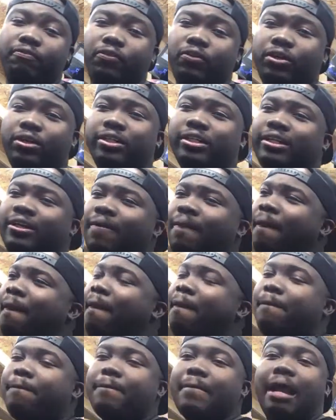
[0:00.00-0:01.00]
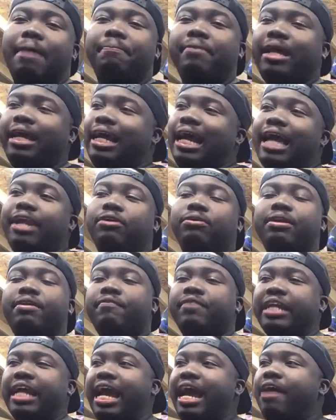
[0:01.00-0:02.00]
for, I don't
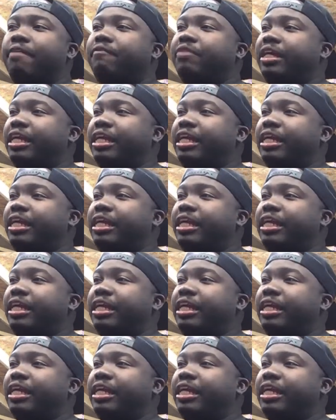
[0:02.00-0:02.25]
even have